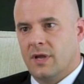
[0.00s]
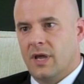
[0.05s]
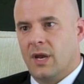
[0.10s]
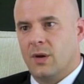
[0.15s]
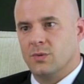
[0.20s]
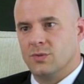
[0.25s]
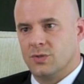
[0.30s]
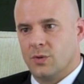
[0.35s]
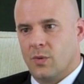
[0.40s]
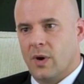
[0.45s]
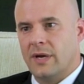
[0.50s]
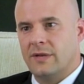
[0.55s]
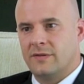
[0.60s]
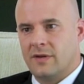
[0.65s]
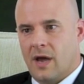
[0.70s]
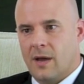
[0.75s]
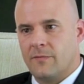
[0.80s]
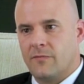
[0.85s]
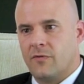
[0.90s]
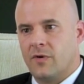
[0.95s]
And it was the right
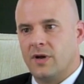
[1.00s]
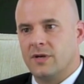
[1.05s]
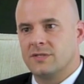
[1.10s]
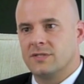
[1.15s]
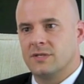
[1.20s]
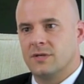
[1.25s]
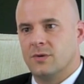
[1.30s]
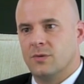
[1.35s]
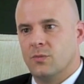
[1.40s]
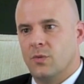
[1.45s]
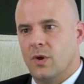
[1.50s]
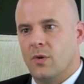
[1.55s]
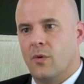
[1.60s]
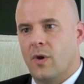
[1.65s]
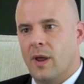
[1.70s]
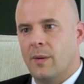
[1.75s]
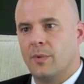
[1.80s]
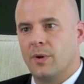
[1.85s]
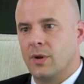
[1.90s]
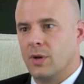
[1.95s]
time for us, and we
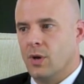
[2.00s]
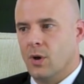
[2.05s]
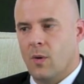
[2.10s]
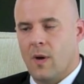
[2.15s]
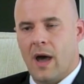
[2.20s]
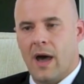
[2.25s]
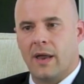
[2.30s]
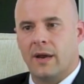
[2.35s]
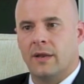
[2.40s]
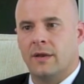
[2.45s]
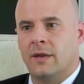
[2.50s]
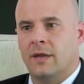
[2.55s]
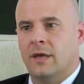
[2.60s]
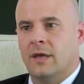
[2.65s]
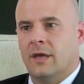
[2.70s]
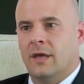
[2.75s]
were able to go at it.